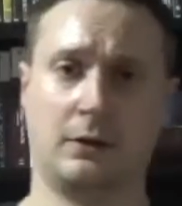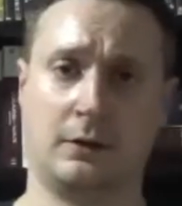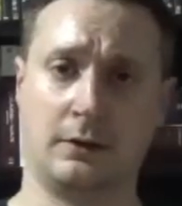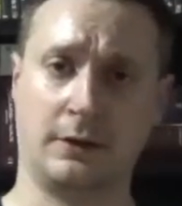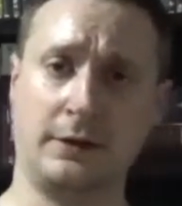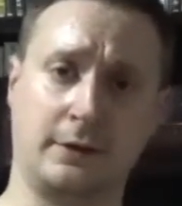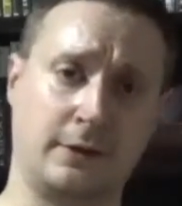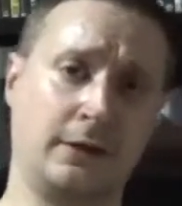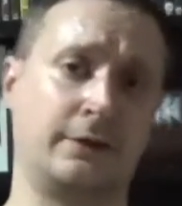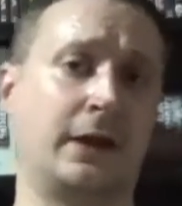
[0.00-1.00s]
Alright,
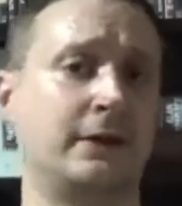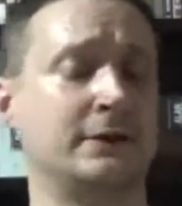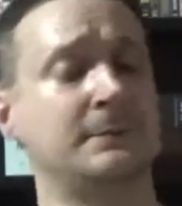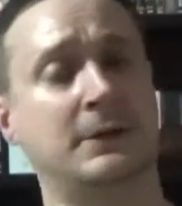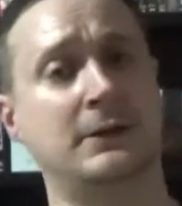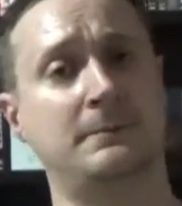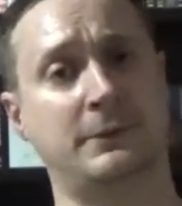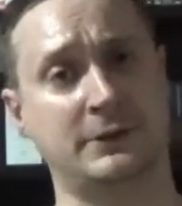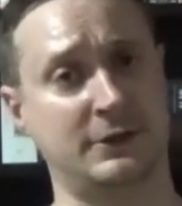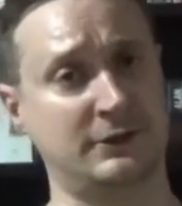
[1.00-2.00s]
again, that is my
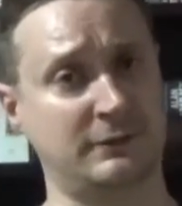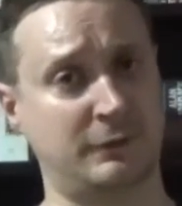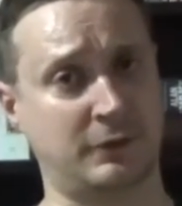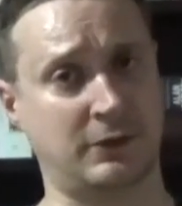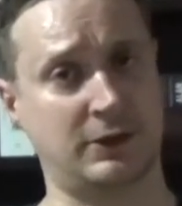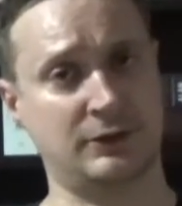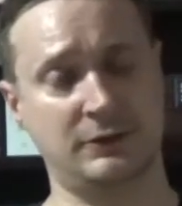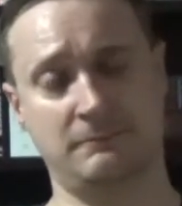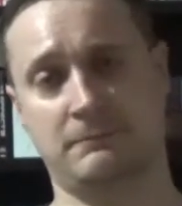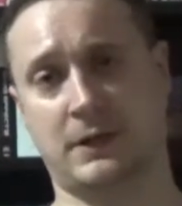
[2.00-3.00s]
PlayStation 4 collection,
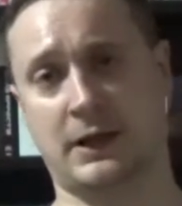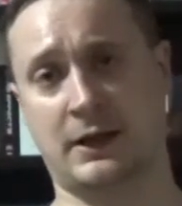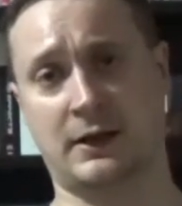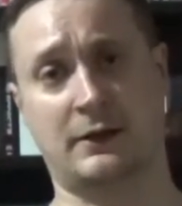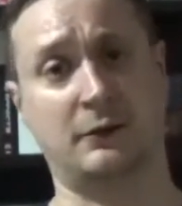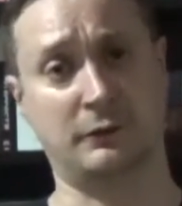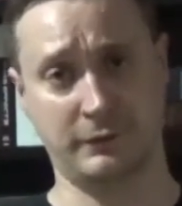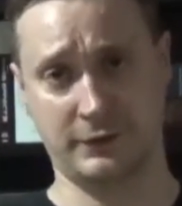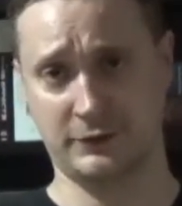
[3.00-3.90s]
and hopefully you